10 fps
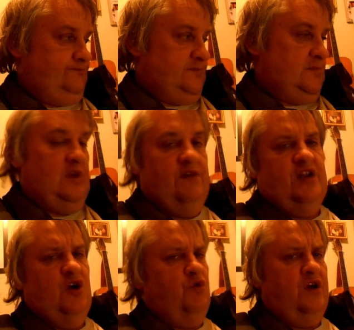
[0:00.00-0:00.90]
You never
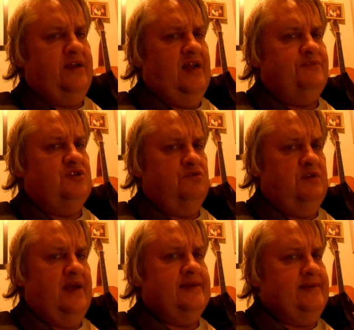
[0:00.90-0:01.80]
know what I get up to
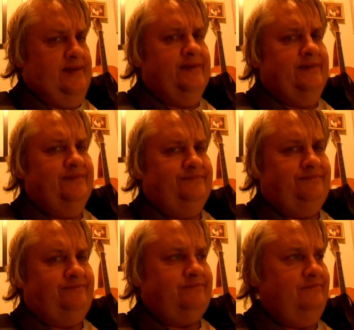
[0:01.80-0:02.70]
next.
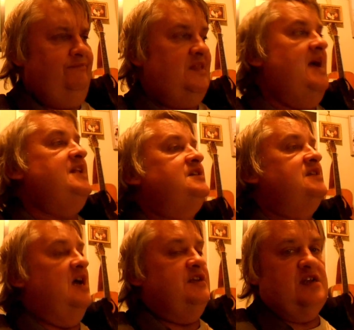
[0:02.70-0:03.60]
And
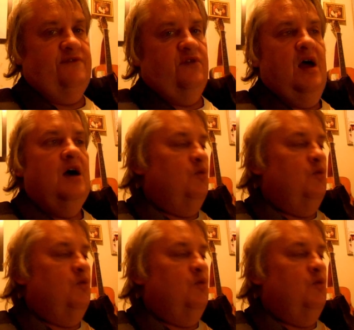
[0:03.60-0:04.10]
stay safe.